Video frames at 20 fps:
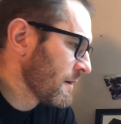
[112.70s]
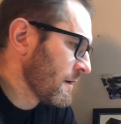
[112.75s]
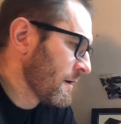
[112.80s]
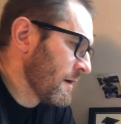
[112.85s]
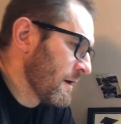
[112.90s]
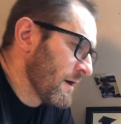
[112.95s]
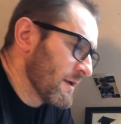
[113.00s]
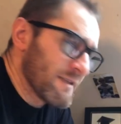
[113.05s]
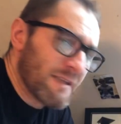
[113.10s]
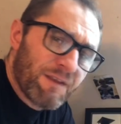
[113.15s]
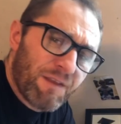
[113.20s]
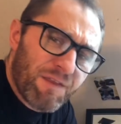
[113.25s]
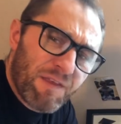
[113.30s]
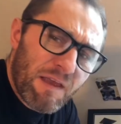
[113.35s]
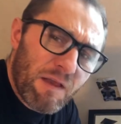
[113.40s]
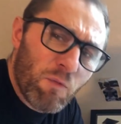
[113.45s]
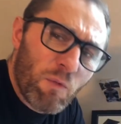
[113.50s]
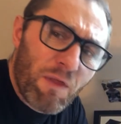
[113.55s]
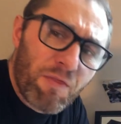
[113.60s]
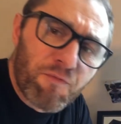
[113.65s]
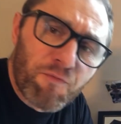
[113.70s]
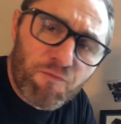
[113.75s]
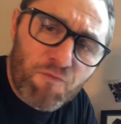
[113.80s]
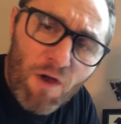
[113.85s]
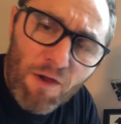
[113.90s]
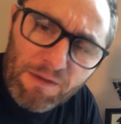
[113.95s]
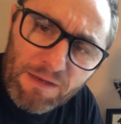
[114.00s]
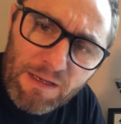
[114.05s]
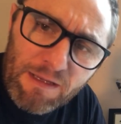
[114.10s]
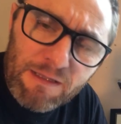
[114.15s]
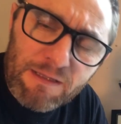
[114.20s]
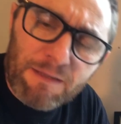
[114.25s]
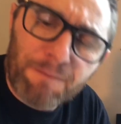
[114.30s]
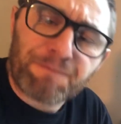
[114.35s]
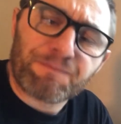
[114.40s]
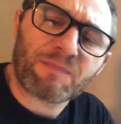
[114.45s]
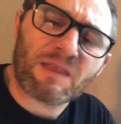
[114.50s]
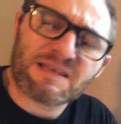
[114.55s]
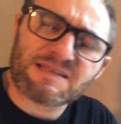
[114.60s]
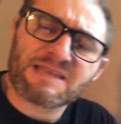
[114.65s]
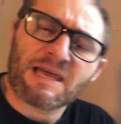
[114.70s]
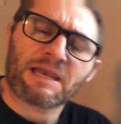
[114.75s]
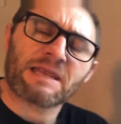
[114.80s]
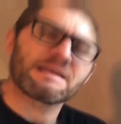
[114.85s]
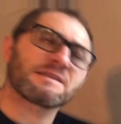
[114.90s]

So the thing with running is that it's